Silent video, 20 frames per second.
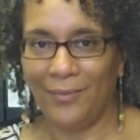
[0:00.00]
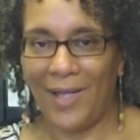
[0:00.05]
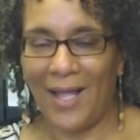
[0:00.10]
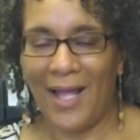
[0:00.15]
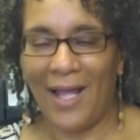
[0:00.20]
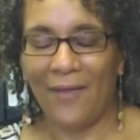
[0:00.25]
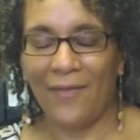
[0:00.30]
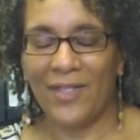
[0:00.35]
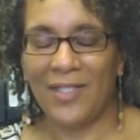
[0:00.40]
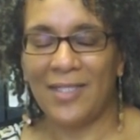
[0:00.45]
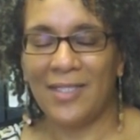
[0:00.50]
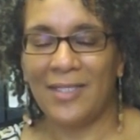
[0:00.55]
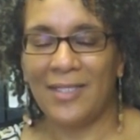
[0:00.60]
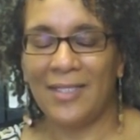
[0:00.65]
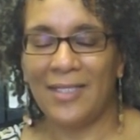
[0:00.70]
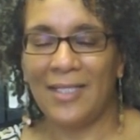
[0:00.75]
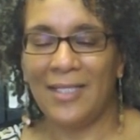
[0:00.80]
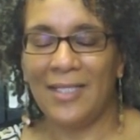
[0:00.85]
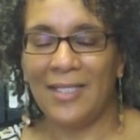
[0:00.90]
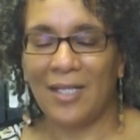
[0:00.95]
how this
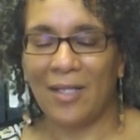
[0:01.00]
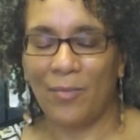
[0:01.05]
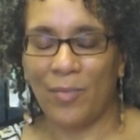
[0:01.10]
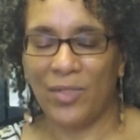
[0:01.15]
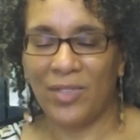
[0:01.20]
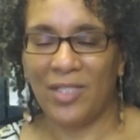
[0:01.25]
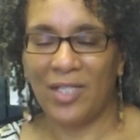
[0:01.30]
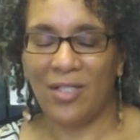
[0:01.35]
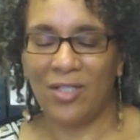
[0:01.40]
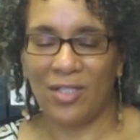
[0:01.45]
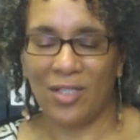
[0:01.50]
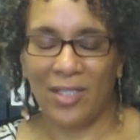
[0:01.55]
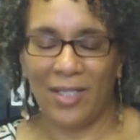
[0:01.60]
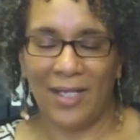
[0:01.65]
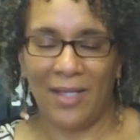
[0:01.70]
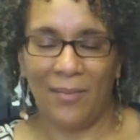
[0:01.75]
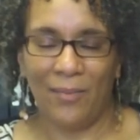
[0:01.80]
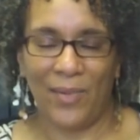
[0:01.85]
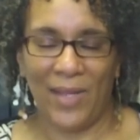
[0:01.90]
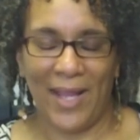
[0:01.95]
disease could
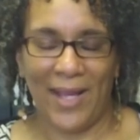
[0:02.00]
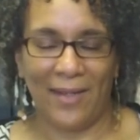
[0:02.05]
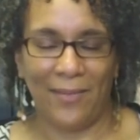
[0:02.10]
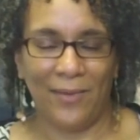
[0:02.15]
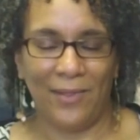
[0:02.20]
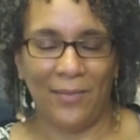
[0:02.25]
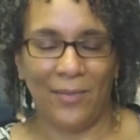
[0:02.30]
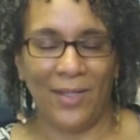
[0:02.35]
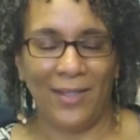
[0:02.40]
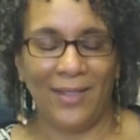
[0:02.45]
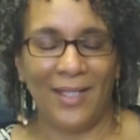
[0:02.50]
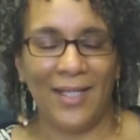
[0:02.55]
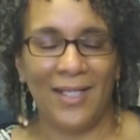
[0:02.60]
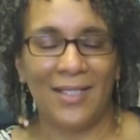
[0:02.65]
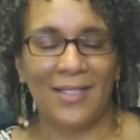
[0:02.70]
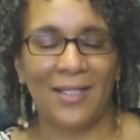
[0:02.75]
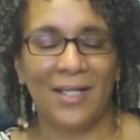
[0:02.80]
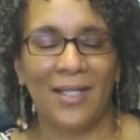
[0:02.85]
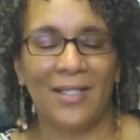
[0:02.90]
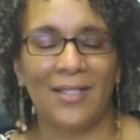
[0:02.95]
potentially impact people. I think
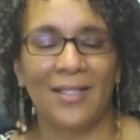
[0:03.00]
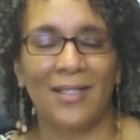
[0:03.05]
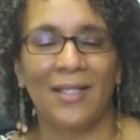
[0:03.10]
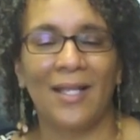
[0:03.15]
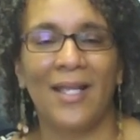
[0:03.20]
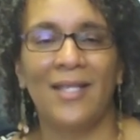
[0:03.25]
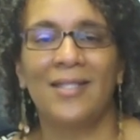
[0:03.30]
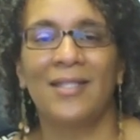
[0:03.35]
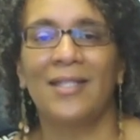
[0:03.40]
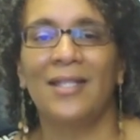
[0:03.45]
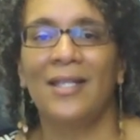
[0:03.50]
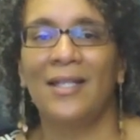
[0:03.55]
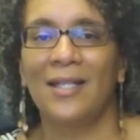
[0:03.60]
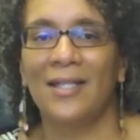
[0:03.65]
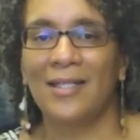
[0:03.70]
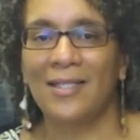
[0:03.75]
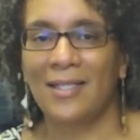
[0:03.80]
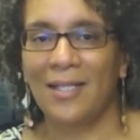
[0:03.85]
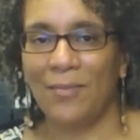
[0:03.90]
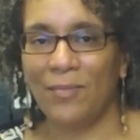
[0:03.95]
it's lessening
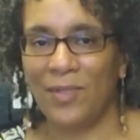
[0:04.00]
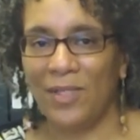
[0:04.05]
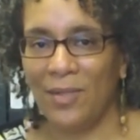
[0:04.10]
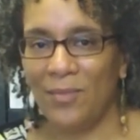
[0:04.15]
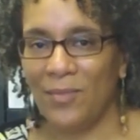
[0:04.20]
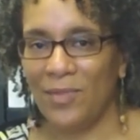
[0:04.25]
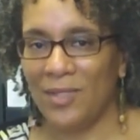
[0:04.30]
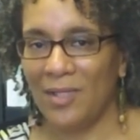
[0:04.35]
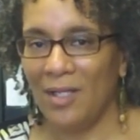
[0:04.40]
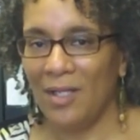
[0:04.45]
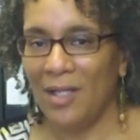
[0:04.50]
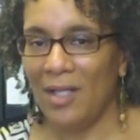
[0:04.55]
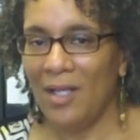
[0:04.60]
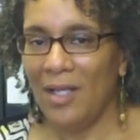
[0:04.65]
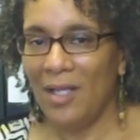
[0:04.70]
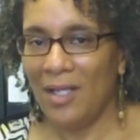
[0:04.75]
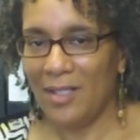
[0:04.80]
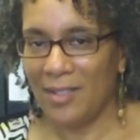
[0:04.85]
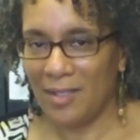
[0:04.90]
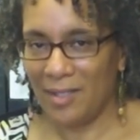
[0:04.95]
the symptoms,
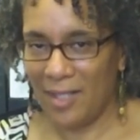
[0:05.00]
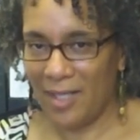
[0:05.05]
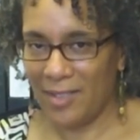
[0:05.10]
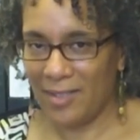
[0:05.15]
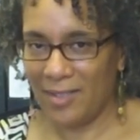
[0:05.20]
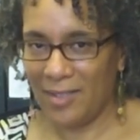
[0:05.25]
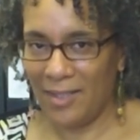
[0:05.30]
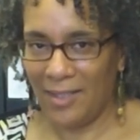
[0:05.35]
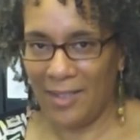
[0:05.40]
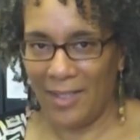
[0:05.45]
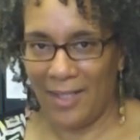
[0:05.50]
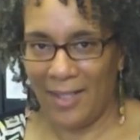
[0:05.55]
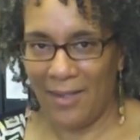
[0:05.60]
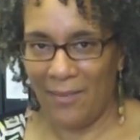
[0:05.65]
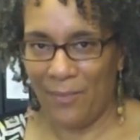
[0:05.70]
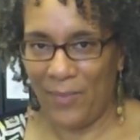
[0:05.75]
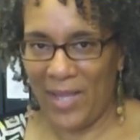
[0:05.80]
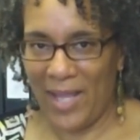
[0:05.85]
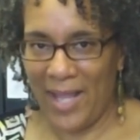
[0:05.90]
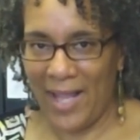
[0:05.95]
it's lessening the
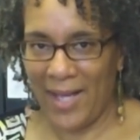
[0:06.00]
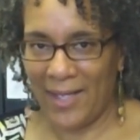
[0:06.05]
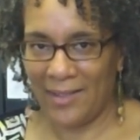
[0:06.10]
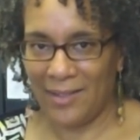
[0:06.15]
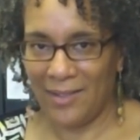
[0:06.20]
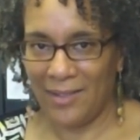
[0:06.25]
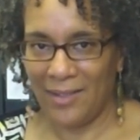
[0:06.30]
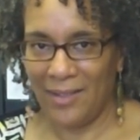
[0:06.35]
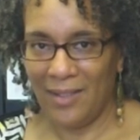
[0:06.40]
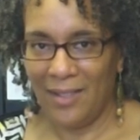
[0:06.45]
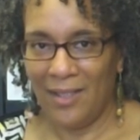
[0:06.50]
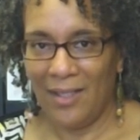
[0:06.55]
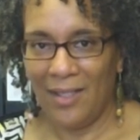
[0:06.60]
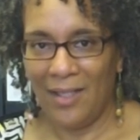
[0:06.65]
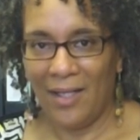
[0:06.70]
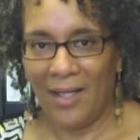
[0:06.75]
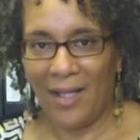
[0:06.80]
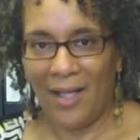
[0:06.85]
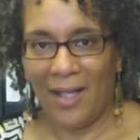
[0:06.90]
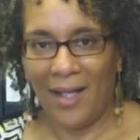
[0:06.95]
impact.
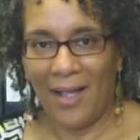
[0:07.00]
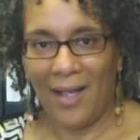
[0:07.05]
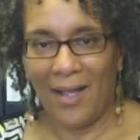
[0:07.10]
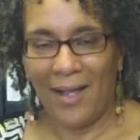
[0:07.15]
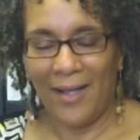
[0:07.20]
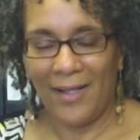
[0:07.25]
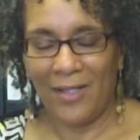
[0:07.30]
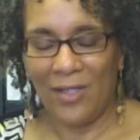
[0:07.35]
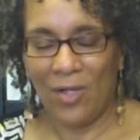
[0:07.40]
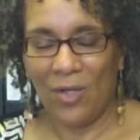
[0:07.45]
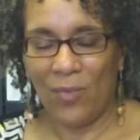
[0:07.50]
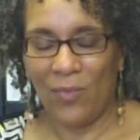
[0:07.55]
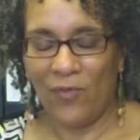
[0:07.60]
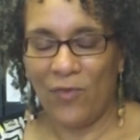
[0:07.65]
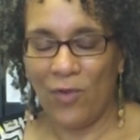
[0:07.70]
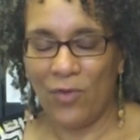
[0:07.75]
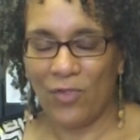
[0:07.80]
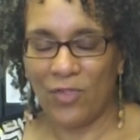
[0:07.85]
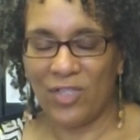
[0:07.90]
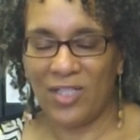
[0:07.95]
You know,
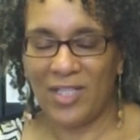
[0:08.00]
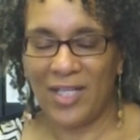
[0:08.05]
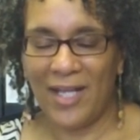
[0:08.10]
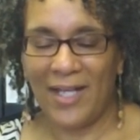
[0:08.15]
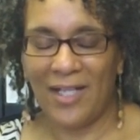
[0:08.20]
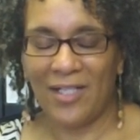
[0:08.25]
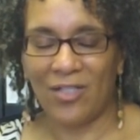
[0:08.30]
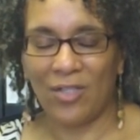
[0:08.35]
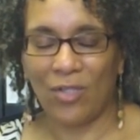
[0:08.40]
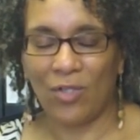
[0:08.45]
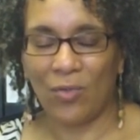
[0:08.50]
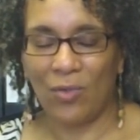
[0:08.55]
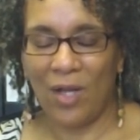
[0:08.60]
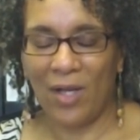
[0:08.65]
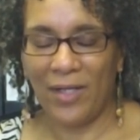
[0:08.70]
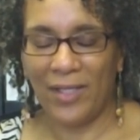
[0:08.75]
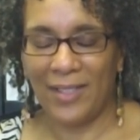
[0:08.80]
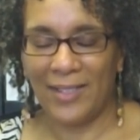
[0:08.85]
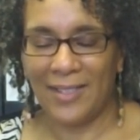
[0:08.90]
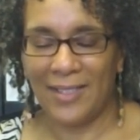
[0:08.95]
folks are saying it's a
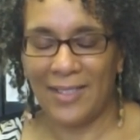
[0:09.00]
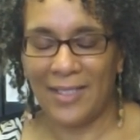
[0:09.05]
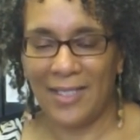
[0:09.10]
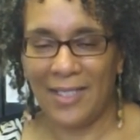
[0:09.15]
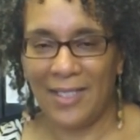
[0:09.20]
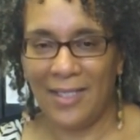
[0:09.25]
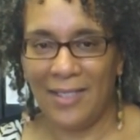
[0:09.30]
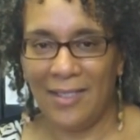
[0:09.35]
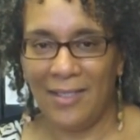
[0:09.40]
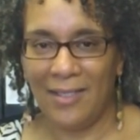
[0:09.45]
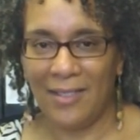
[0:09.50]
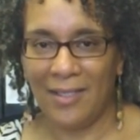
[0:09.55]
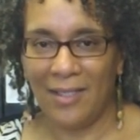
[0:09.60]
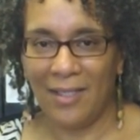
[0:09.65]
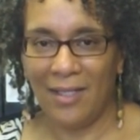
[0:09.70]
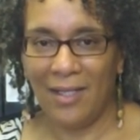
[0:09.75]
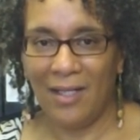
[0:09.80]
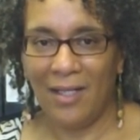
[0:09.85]
chronic disease.